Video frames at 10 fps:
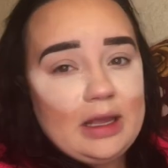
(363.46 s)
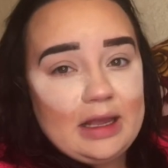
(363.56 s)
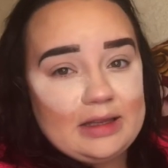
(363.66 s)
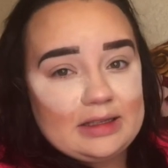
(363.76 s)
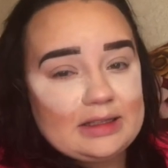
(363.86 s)

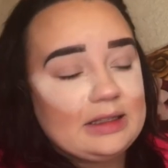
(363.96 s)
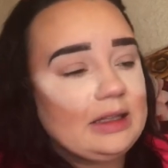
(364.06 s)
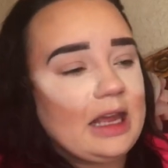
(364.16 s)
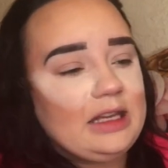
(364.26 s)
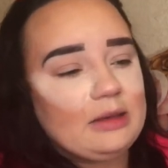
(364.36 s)
is this
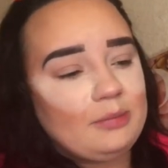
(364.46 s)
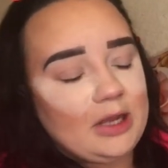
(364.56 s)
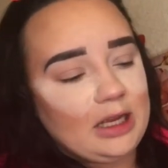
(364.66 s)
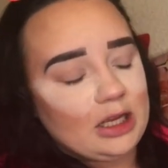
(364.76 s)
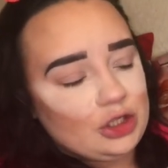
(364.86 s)
light
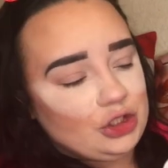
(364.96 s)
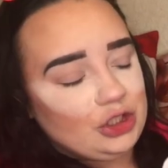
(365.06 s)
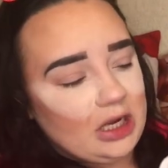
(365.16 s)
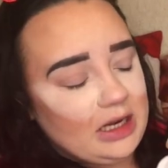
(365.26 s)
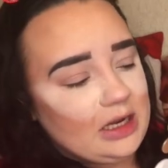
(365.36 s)
pink
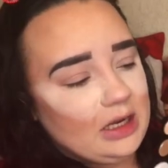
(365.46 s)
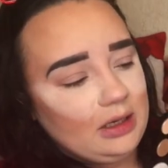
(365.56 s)
shade.